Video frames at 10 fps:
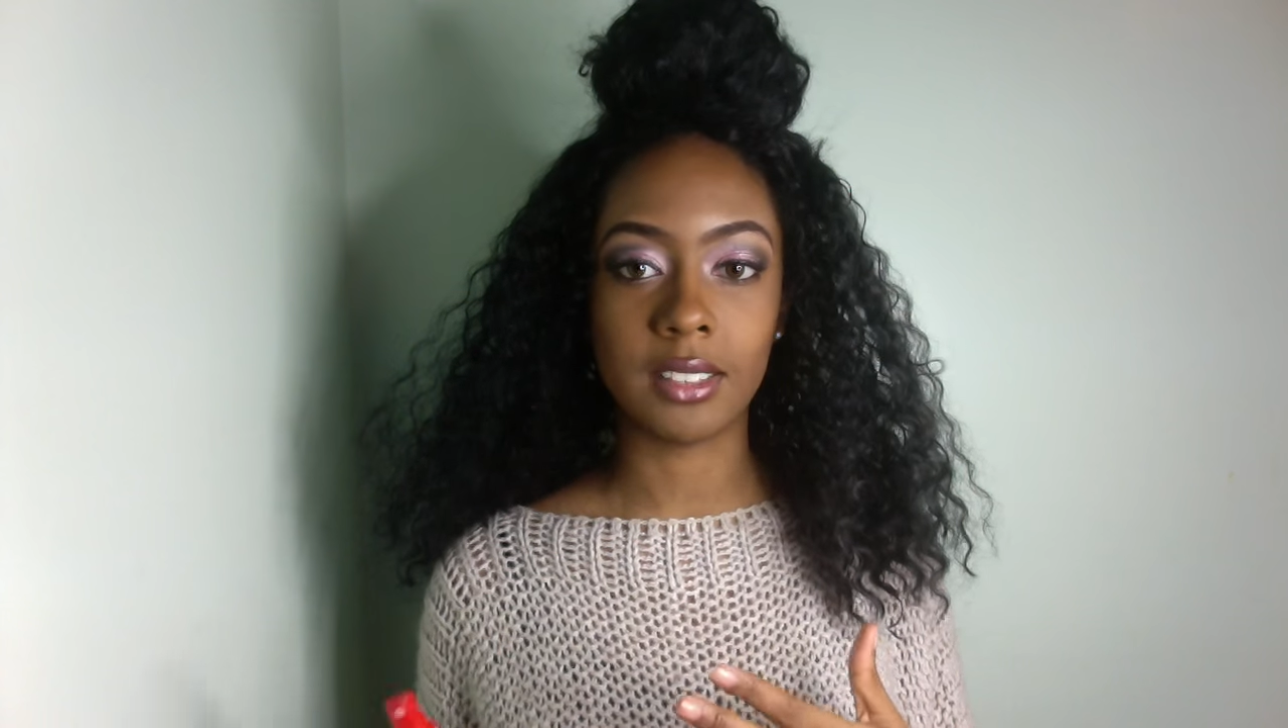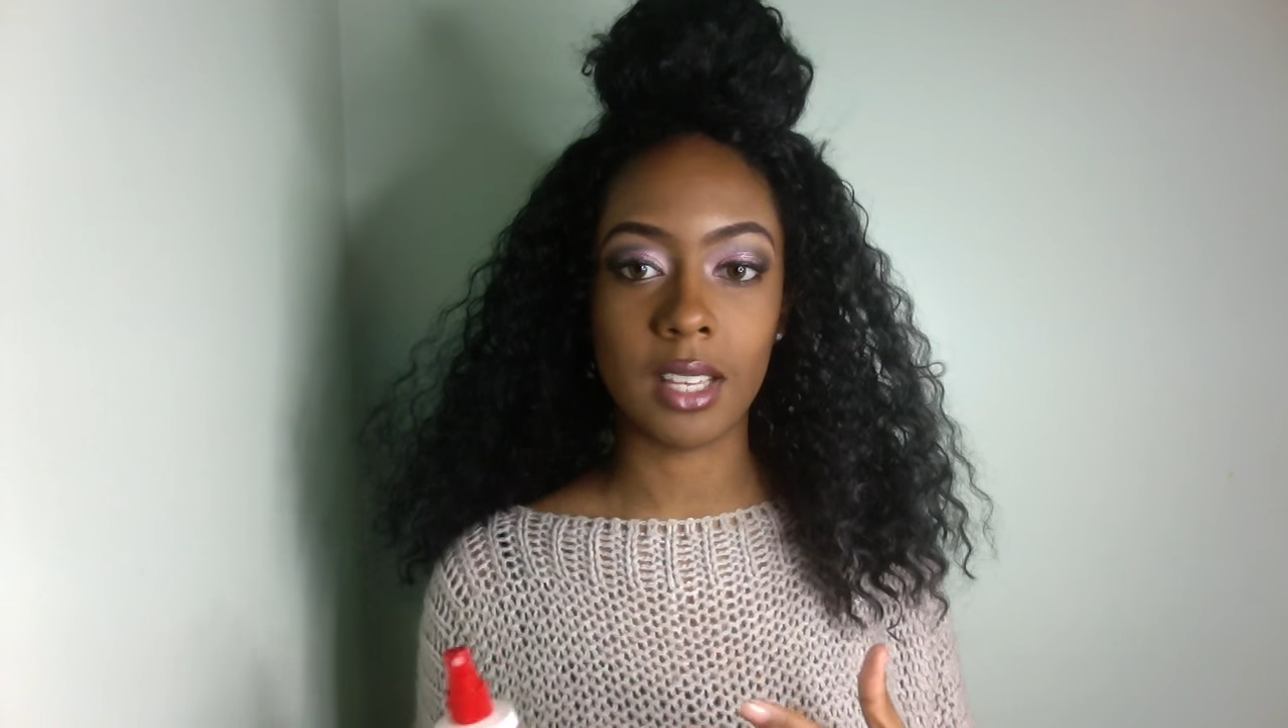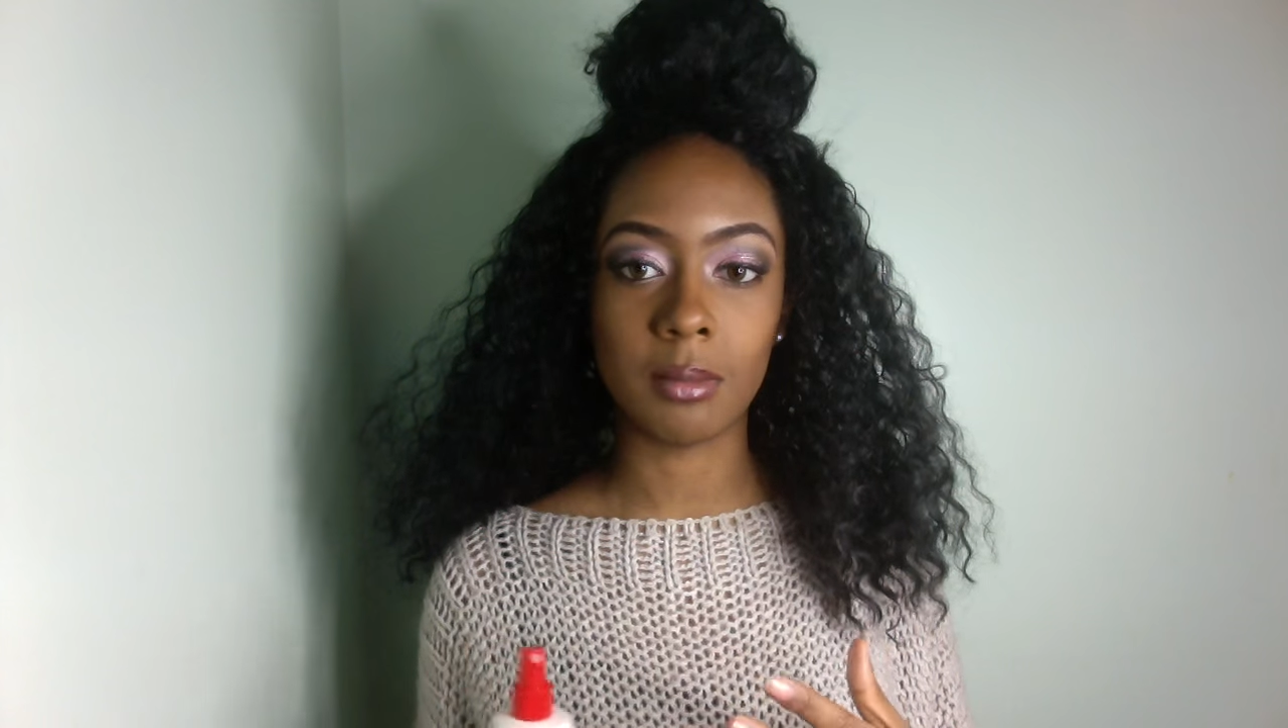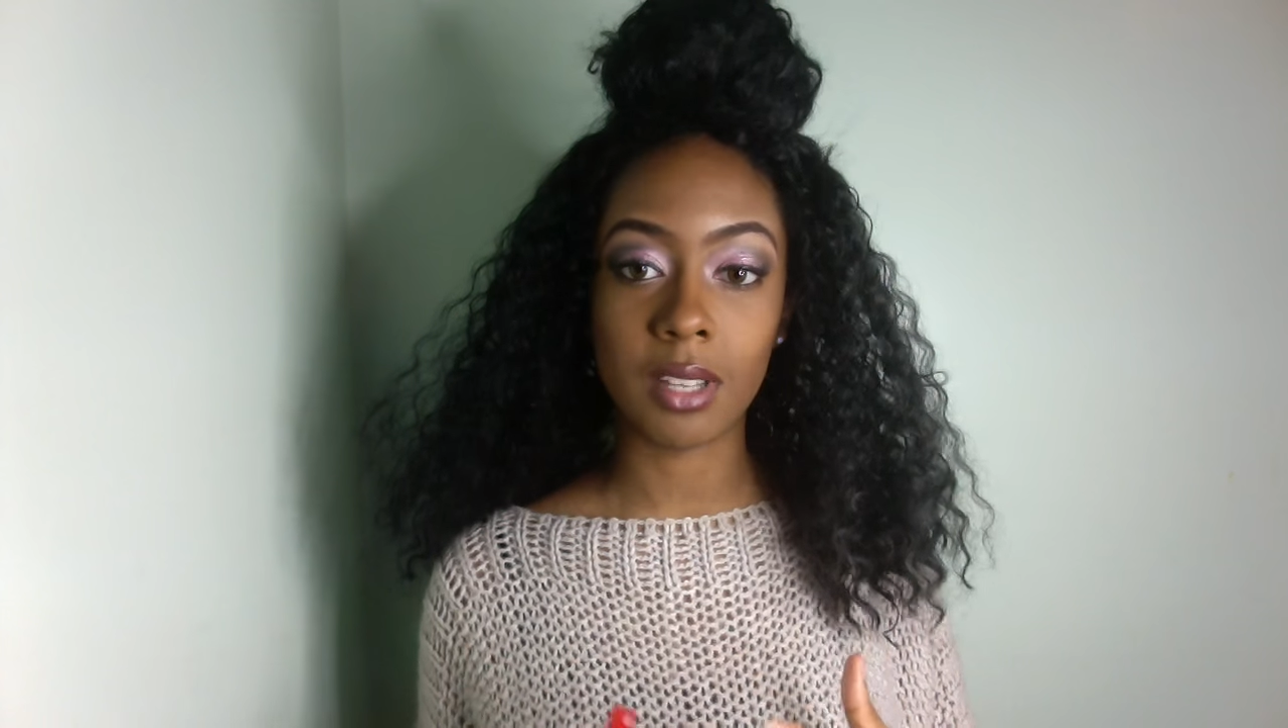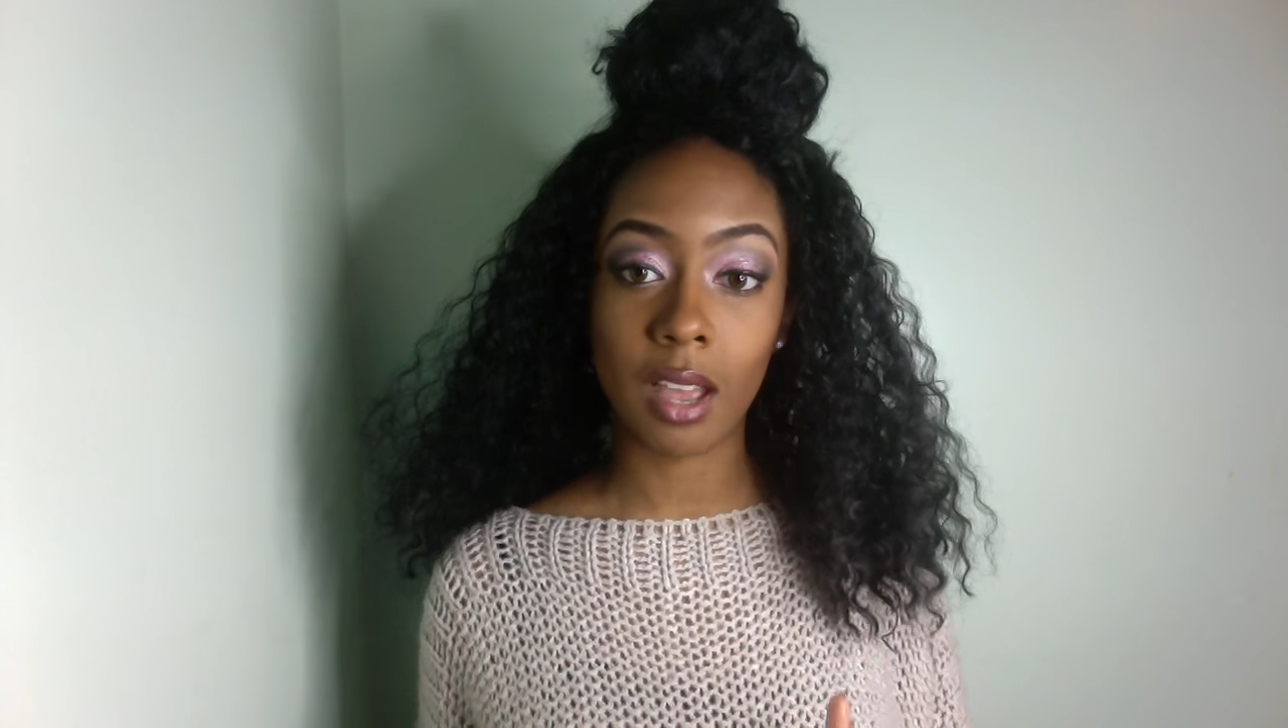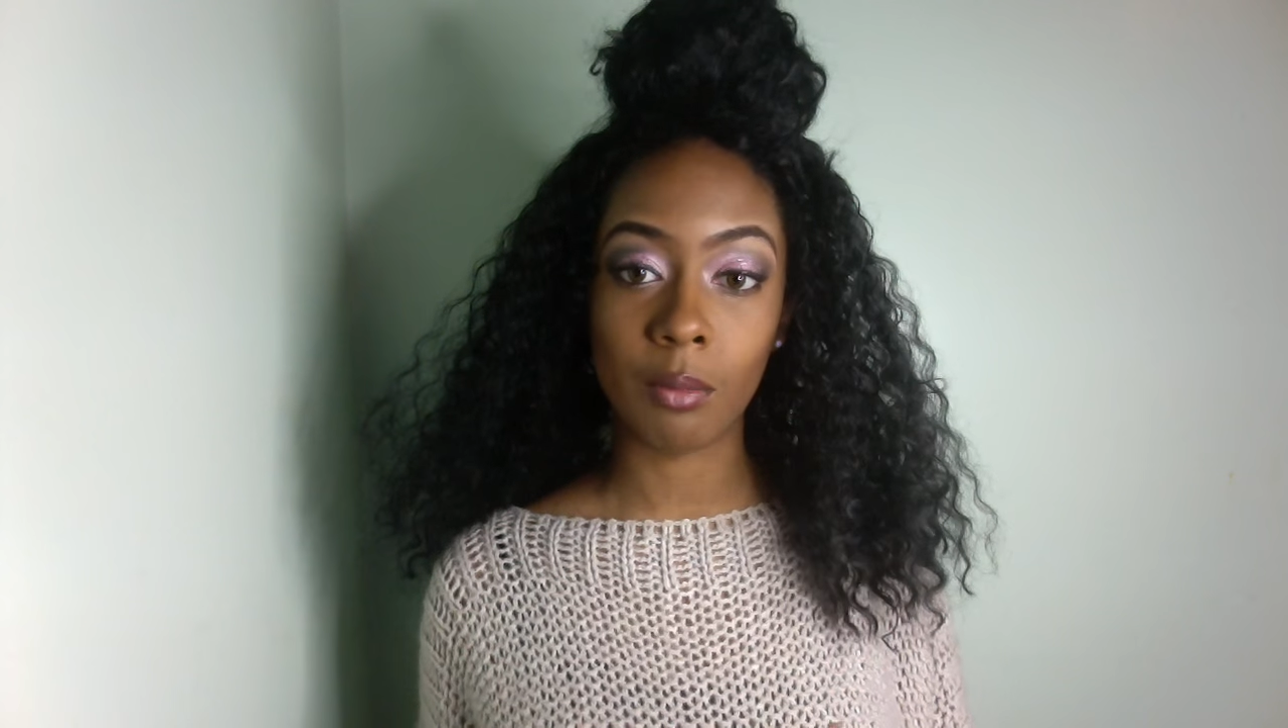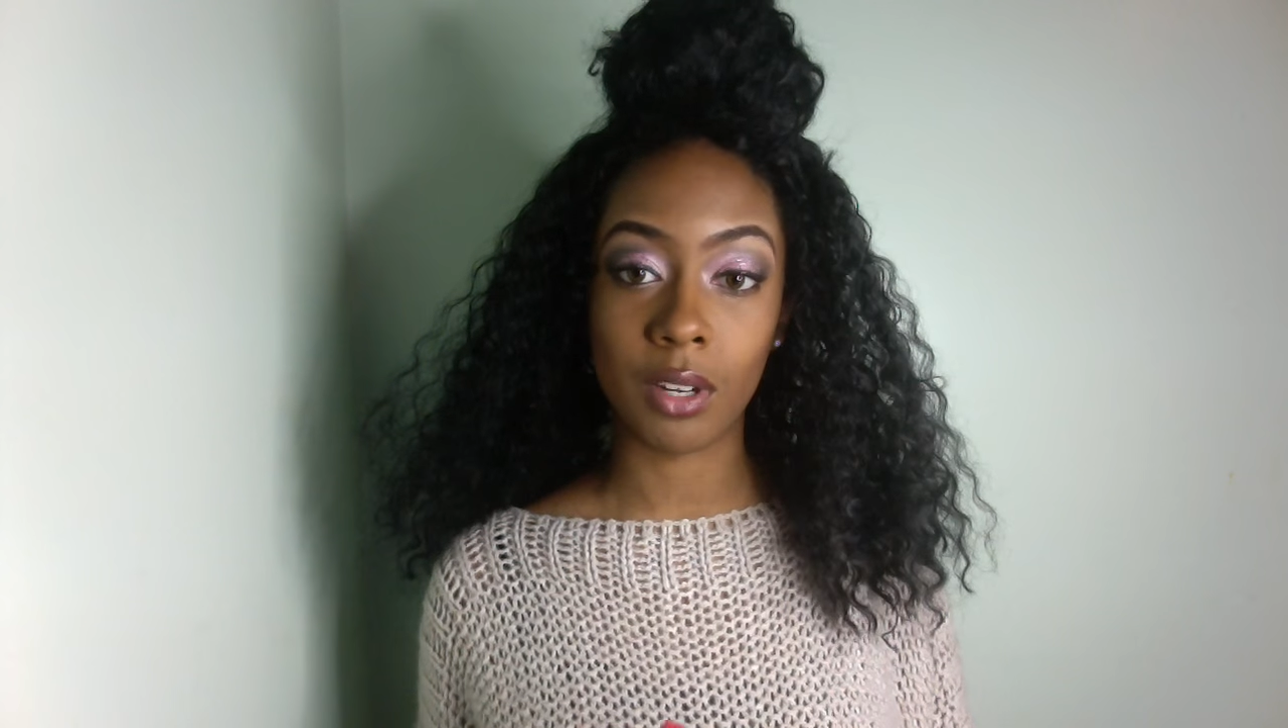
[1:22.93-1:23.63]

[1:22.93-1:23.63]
same time,